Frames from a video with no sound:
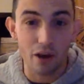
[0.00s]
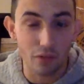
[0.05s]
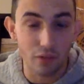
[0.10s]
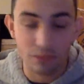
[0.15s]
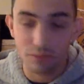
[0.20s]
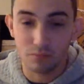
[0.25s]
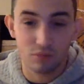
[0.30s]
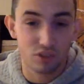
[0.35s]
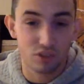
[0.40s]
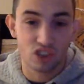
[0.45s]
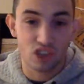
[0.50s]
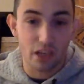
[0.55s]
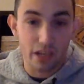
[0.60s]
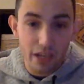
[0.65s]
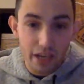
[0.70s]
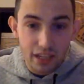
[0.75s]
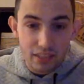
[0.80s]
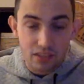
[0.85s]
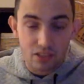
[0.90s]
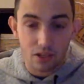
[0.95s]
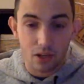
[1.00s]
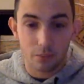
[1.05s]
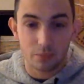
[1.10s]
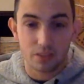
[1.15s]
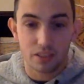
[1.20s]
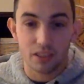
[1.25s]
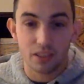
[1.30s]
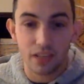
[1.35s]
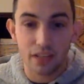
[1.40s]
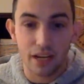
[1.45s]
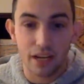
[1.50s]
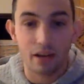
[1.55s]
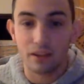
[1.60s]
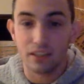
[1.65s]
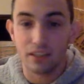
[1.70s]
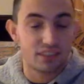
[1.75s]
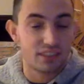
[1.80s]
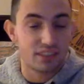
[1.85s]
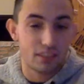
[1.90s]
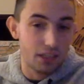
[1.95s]
They stunk against Clemson, and now they
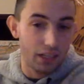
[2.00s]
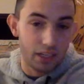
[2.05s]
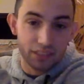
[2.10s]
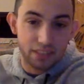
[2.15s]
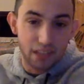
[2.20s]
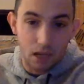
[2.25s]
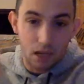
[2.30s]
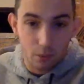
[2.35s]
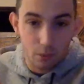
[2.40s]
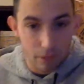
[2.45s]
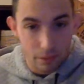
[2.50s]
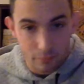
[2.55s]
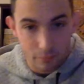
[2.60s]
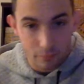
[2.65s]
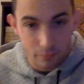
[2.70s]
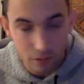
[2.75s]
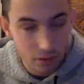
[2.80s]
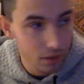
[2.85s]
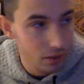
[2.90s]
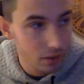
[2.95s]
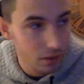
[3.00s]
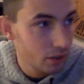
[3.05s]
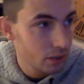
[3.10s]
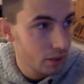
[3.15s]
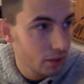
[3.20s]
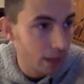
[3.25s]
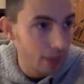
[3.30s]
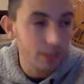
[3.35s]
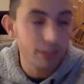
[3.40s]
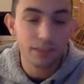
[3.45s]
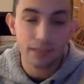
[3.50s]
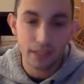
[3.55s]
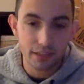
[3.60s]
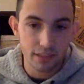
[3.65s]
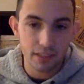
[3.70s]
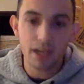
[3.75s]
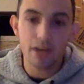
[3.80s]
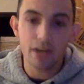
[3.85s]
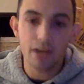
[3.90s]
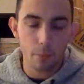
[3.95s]
stink against Alabama. At least they
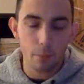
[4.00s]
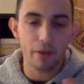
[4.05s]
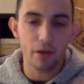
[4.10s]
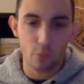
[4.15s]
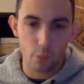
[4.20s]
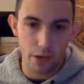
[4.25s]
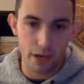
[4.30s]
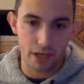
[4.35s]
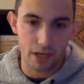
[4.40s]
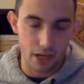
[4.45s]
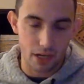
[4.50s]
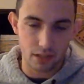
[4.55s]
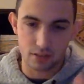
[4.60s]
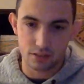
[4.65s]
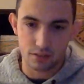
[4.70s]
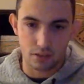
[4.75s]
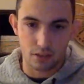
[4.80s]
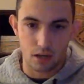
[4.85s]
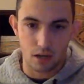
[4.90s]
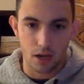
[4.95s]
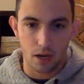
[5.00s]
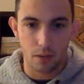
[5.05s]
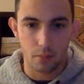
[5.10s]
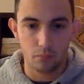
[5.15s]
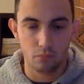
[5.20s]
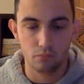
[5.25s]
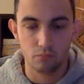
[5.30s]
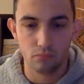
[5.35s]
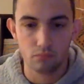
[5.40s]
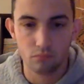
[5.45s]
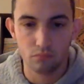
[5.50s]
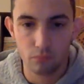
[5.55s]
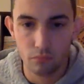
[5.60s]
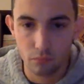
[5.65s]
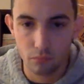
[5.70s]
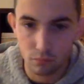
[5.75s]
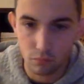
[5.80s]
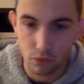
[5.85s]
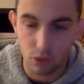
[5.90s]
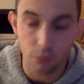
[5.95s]
did have the big win against
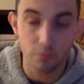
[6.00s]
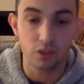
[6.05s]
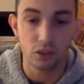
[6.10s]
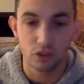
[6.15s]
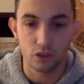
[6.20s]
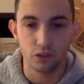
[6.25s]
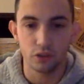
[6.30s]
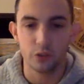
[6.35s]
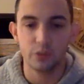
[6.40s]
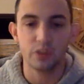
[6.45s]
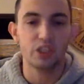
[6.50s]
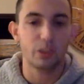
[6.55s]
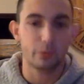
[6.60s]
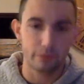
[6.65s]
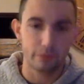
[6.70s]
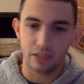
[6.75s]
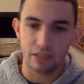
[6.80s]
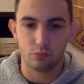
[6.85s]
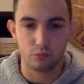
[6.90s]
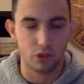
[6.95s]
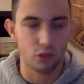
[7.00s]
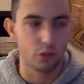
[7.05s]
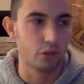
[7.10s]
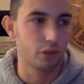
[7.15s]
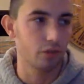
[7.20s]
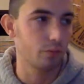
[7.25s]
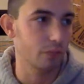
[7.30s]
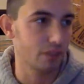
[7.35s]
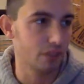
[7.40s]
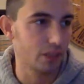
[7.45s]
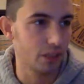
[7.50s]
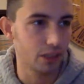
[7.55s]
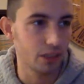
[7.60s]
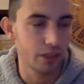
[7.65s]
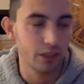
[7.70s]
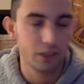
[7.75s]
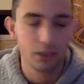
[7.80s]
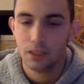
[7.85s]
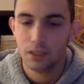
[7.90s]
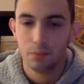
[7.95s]
Clemson earlier in the year, but that's when Lawrence wasn't
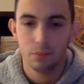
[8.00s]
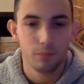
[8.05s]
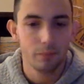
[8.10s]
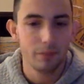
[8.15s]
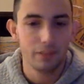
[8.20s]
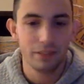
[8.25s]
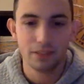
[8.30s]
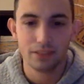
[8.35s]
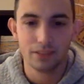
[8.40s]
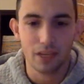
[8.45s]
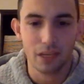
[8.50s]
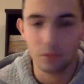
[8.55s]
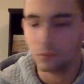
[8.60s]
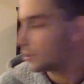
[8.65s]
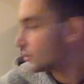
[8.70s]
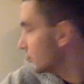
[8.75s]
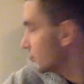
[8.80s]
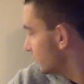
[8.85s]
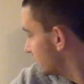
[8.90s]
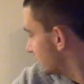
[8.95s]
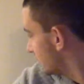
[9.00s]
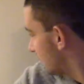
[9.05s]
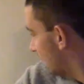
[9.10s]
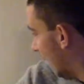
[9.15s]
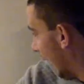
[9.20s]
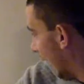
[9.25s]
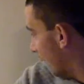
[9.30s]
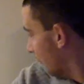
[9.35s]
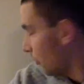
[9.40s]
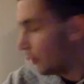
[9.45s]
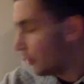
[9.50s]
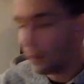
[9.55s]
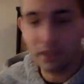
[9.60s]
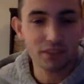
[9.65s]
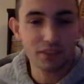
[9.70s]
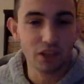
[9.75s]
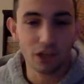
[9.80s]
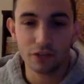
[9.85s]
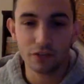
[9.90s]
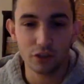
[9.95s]
here. But, man, this game was just... What do I
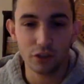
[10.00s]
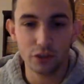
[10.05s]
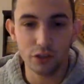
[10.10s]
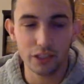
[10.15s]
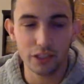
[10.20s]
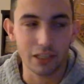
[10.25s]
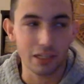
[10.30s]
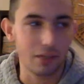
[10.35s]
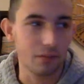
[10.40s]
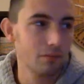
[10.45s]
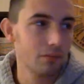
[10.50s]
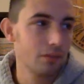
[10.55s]
start off the new year?